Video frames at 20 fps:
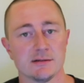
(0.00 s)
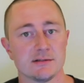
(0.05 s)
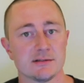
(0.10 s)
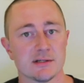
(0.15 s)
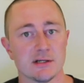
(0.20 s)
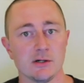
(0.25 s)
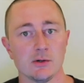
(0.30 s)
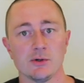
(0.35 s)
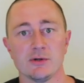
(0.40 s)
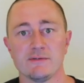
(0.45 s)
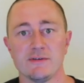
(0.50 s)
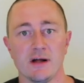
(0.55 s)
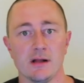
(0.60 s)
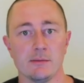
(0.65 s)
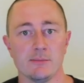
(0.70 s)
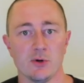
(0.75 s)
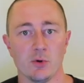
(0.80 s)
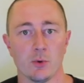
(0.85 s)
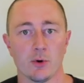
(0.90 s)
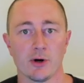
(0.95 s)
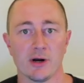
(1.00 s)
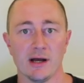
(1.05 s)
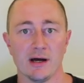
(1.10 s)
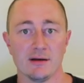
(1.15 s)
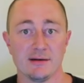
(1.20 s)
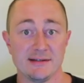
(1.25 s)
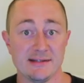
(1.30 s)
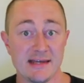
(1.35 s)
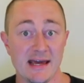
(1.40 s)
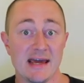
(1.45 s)
skill development
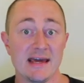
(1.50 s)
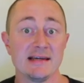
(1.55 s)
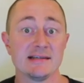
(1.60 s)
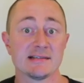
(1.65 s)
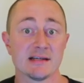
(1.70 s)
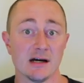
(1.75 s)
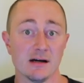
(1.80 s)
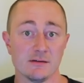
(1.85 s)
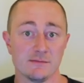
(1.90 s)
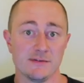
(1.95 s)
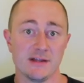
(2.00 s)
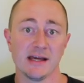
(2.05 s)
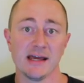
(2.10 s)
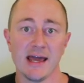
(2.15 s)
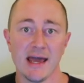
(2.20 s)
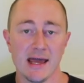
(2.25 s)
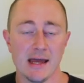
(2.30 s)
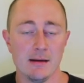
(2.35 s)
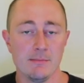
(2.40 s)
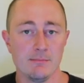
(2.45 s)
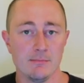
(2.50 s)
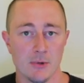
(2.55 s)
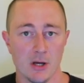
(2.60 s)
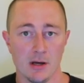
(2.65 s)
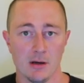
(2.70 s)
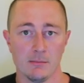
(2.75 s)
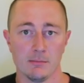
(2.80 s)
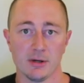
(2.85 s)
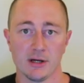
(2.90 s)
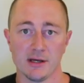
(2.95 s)
workout days of the game
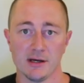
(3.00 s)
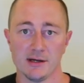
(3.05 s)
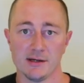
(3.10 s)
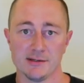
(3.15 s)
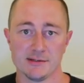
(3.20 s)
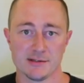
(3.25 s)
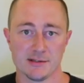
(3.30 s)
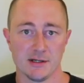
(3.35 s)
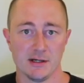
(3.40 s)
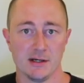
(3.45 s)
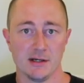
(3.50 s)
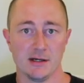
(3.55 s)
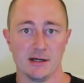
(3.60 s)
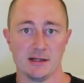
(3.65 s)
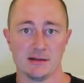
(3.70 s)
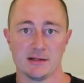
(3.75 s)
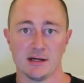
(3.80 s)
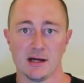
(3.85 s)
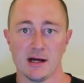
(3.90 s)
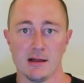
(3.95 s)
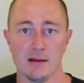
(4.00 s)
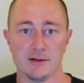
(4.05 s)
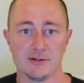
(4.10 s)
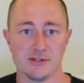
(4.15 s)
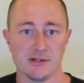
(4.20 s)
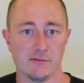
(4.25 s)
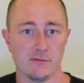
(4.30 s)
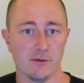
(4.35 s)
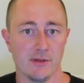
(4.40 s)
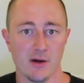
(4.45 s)
because at the college
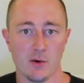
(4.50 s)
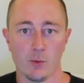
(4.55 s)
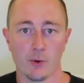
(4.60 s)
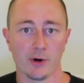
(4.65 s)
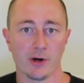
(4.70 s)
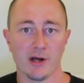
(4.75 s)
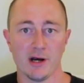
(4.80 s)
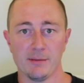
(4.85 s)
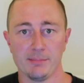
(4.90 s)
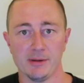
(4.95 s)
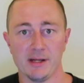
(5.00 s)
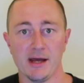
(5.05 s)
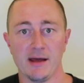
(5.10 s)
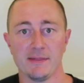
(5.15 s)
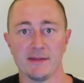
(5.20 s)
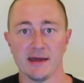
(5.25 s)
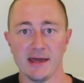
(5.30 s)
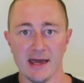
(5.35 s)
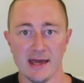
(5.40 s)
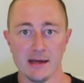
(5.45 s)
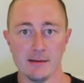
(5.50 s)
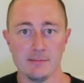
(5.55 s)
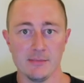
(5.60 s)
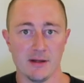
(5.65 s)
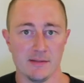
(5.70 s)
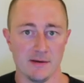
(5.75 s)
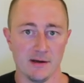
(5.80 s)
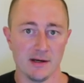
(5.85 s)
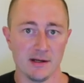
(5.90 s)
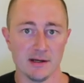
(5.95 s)
level they weren't going to play in the game
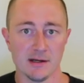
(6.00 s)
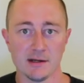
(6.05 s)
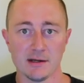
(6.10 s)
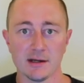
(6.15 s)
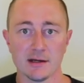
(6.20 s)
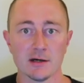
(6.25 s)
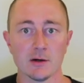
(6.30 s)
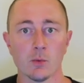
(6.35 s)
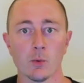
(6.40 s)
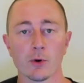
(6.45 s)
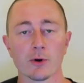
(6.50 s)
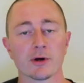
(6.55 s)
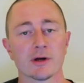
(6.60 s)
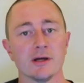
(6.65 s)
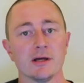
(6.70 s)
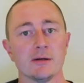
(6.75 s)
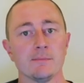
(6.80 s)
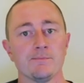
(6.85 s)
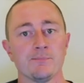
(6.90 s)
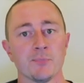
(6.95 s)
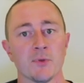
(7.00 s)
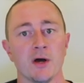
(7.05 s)
and they needed to get work in.